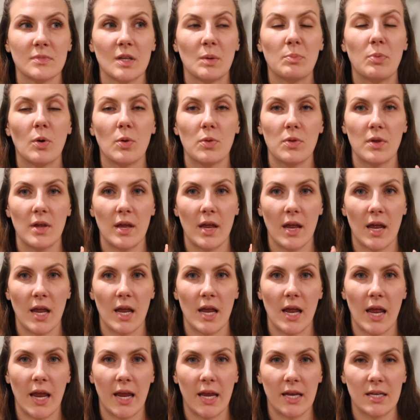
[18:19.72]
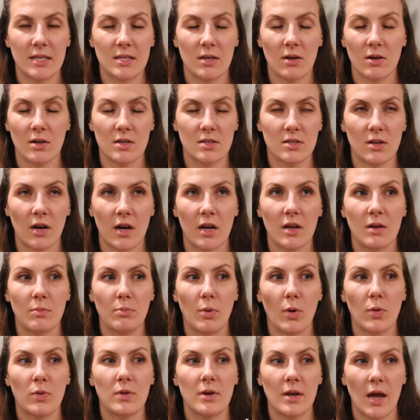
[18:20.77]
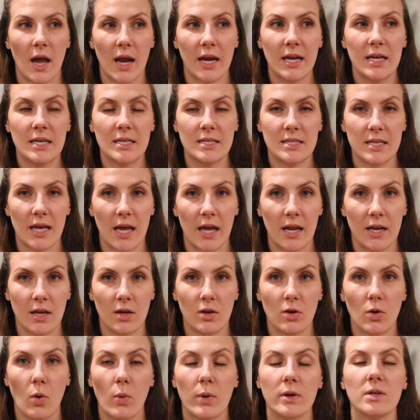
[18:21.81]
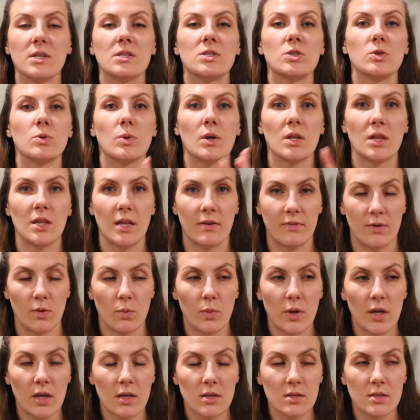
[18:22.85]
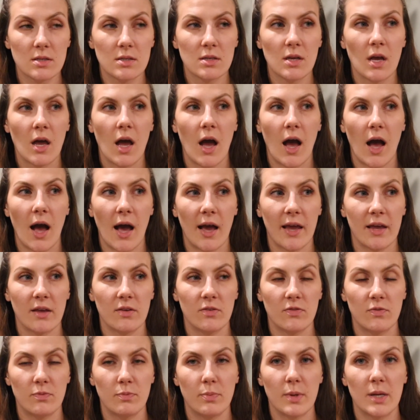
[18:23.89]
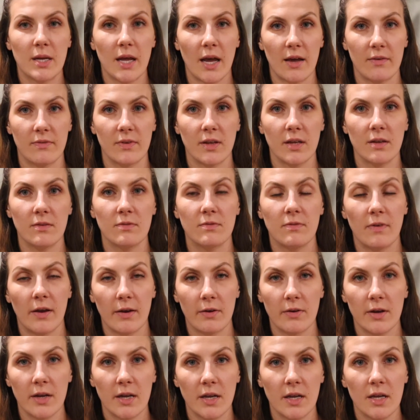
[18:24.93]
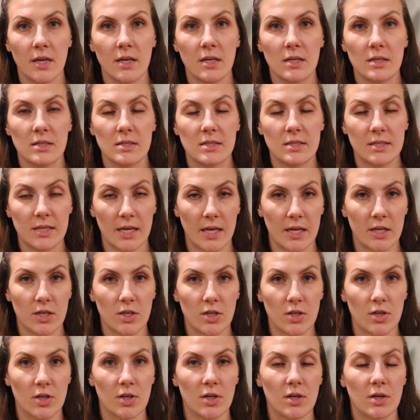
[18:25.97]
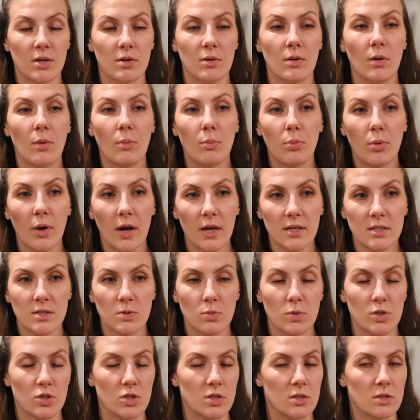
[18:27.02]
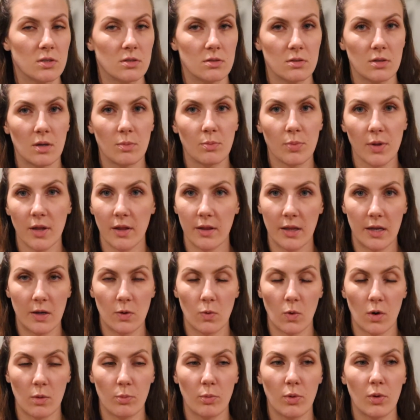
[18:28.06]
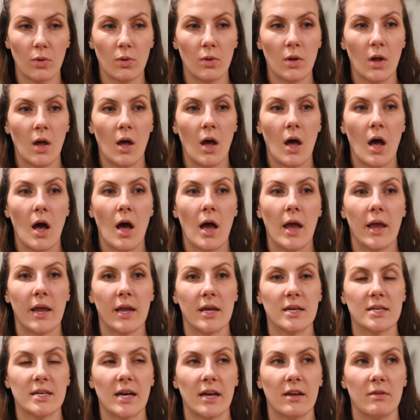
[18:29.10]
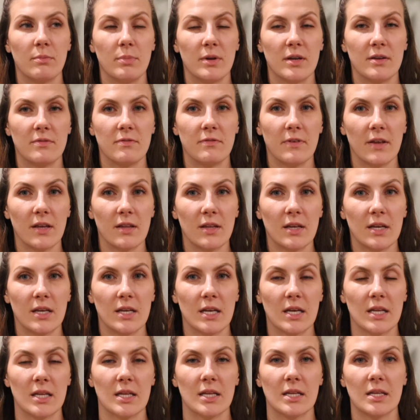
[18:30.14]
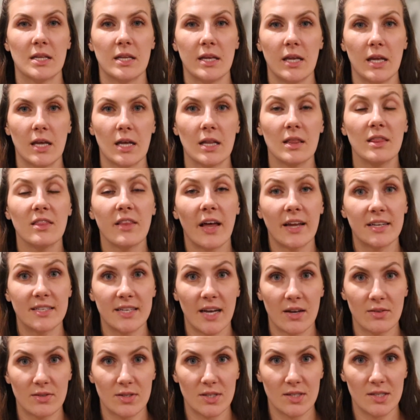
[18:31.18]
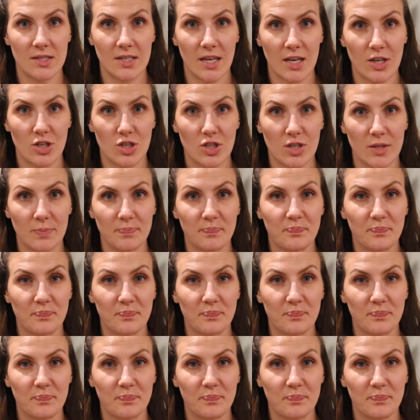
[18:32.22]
Both 9 and 10 going into 11 weeks. I've been having very tender breast, which is completely normal, and I have been feeling the letdown sensation.